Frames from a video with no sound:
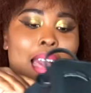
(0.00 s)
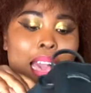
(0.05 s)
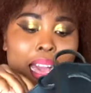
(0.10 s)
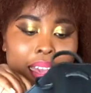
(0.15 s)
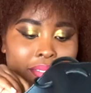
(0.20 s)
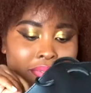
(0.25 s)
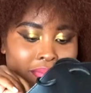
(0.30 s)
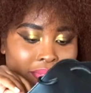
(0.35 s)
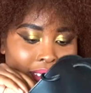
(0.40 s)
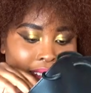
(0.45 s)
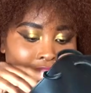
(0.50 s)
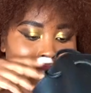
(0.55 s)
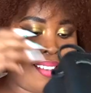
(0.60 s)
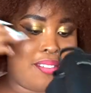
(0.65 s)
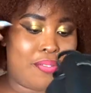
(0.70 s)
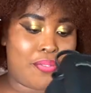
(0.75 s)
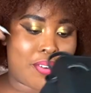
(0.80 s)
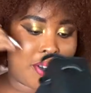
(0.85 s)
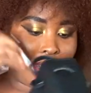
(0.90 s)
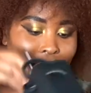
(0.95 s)

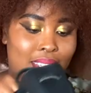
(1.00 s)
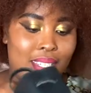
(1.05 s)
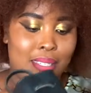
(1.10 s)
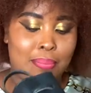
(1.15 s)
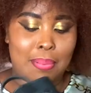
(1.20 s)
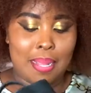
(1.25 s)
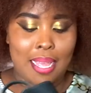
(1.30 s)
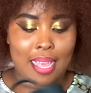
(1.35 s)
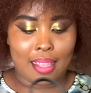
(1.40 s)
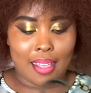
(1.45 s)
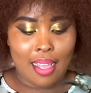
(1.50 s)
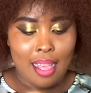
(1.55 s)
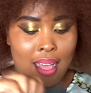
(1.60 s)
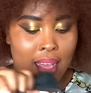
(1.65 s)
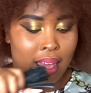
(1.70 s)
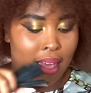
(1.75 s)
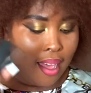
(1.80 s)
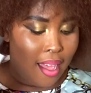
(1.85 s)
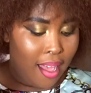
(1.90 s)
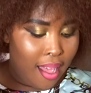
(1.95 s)
Of course it's black.
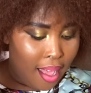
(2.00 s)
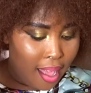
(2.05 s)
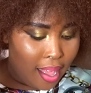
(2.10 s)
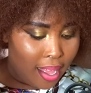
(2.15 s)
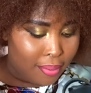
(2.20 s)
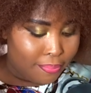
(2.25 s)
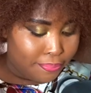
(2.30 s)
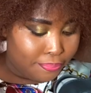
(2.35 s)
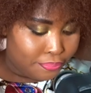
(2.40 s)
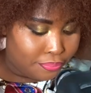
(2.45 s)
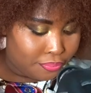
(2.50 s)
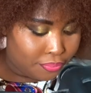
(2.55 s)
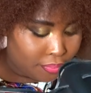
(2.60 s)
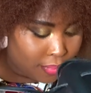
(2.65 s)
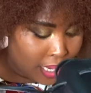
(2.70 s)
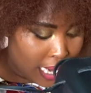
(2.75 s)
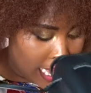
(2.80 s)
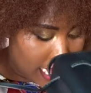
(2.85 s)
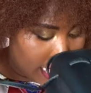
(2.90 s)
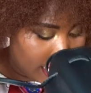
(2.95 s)

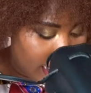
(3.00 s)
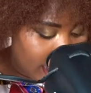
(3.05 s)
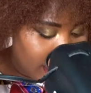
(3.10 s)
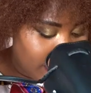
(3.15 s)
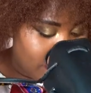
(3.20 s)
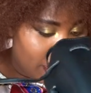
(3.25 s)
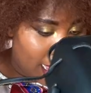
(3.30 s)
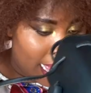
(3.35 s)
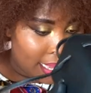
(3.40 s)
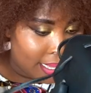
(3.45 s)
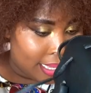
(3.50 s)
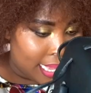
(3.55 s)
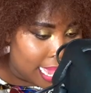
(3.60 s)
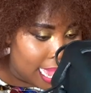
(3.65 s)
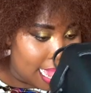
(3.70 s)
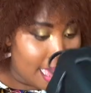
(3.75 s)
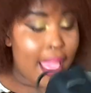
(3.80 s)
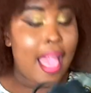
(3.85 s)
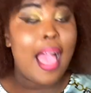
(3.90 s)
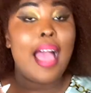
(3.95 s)
This bag,
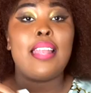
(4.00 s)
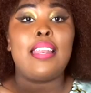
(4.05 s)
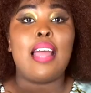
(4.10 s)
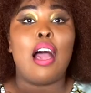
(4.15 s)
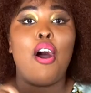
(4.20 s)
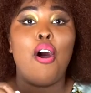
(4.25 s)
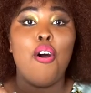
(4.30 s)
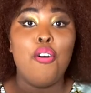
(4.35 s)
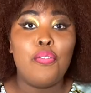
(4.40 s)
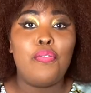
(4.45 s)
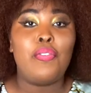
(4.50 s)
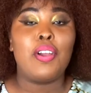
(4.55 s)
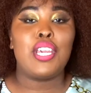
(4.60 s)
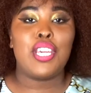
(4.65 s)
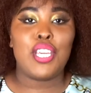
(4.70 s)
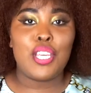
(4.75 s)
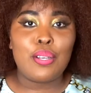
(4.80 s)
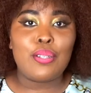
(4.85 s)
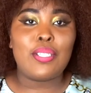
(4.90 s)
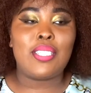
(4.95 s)
I had
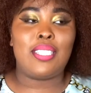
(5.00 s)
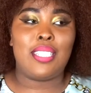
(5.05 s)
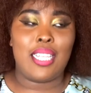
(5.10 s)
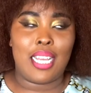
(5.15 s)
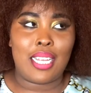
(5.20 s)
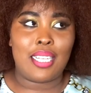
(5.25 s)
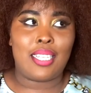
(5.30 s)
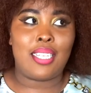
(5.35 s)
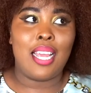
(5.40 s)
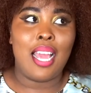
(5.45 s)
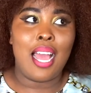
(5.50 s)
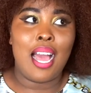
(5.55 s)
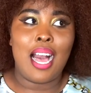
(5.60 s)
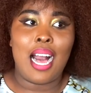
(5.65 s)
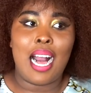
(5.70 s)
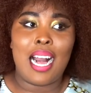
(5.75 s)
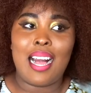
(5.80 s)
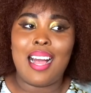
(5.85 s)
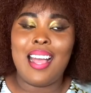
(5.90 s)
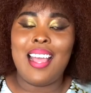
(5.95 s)
overused
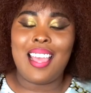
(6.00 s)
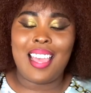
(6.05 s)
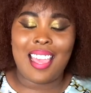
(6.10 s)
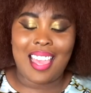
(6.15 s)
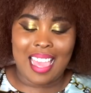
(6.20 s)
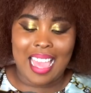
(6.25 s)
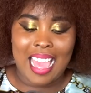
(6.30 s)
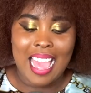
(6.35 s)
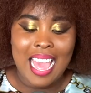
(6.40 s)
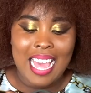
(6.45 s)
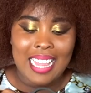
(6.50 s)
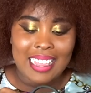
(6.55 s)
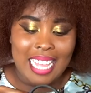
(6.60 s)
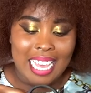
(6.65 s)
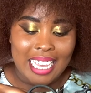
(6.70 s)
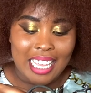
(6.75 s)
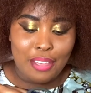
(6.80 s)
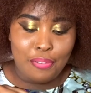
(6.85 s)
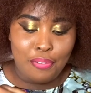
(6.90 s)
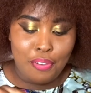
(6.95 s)
it.
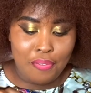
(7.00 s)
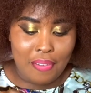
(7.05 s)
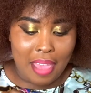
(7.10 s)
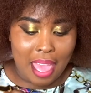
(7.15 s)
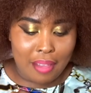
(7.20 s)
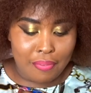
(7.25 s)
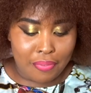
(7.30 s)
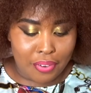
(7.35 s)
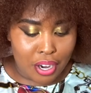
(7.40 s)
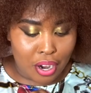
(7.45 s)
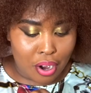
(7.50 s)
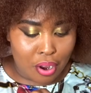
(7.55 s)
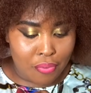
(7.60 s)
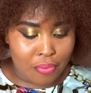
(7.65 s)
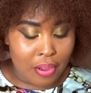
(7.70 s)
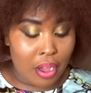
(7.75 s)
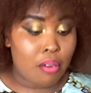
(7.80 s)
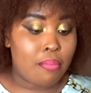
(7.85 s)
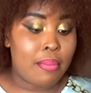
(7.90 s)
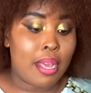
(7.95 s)
Like if you've ever,
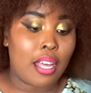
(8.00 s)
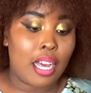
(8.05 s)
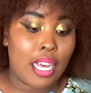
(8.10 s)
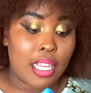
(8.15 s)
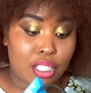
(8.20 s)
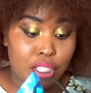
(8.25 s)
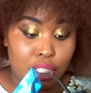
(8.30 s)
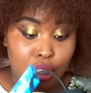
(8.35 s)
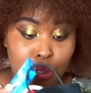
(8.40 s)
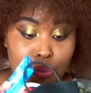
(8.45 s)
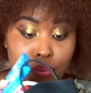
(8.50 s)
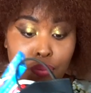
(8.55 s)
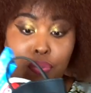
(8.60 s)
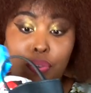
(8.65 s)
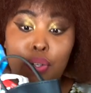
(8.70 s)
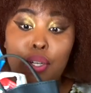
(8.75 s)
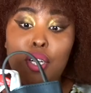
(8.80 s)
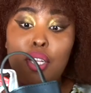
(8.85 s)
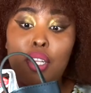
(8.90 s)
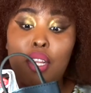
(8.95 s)
oh my god, it's just
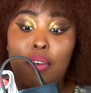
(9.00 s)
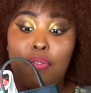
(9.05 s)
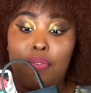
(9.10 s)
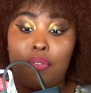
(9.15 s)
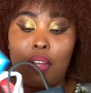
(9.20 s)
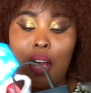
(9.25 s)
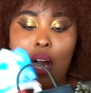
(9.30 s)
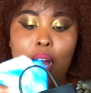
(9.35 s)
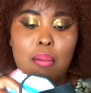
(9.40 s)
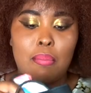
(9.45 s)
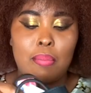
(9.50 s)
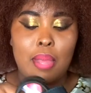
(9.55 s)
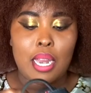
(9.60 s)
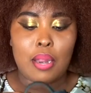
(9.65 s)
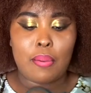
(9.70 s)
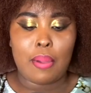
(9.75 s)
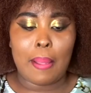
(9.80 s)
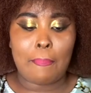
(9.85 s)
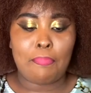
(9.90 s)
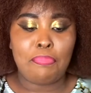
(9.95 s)
full of gum.
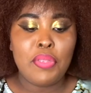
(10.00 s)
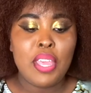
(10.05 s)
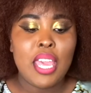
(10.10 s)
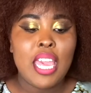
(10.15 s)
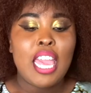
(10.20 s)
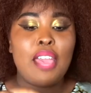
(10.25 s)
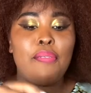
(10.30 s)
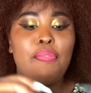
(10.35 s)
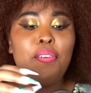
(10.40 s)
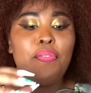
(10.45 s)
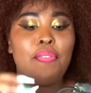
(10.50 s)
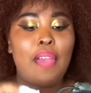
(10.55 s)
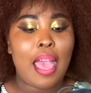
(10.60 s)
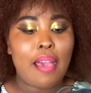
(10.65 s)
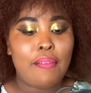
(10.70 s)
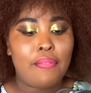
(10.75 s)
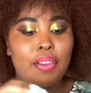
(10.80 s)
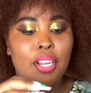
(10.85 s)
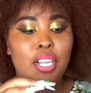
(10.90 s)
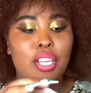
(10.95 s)
Anyway, if you've
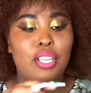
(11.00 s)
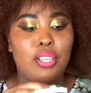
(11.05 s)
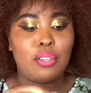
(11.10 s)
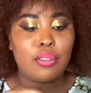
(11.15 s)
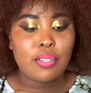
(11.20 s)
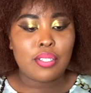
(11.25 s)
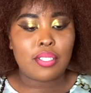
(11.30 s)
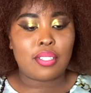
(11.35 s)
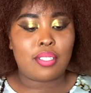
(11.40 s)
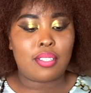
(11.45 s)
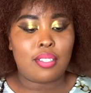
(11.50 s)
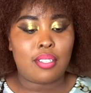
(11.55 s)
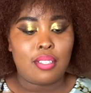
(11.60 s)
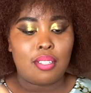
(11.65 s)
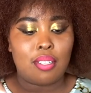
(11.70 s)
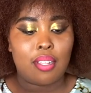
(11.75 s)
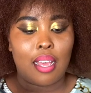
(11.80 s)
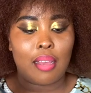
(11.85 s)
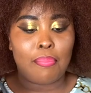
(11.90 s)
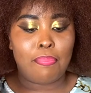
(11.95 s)
ever used
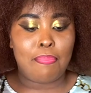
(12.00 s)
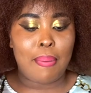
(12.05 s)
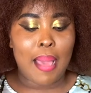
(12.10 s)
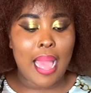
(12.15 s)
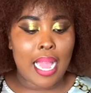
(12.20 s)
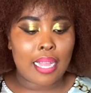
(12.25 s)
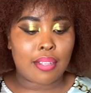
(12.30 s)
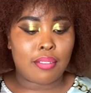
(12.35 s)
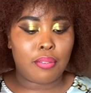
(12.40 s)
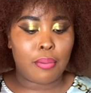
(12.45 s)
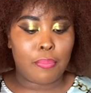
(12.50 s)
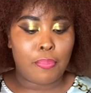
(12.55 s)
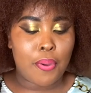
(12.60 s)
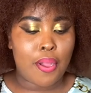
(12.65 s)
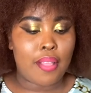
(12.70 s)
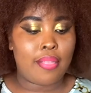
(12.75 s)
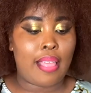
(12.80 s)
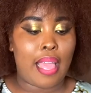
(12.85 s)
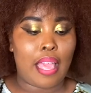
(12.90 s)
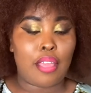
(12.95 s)
a bag to the
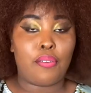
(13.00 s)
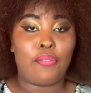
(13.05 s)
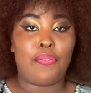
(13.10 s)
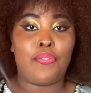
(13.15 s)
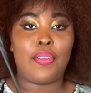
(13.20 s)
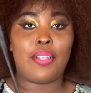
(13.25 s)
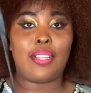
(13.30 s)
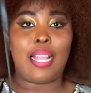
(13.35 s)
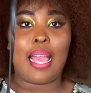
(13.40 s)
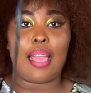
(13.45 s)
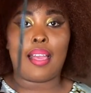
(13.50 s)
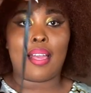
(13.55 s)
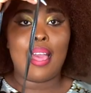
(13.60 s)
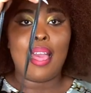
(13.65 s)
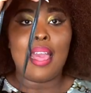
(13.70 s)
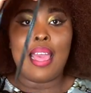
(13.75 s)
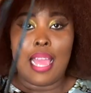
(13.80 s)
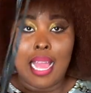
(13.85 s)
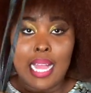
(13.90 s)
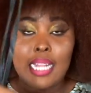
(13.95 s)
point that you feel like
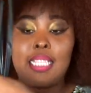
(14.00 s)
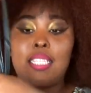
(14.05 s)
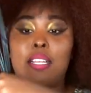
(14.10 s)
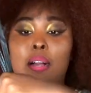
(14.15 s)
it's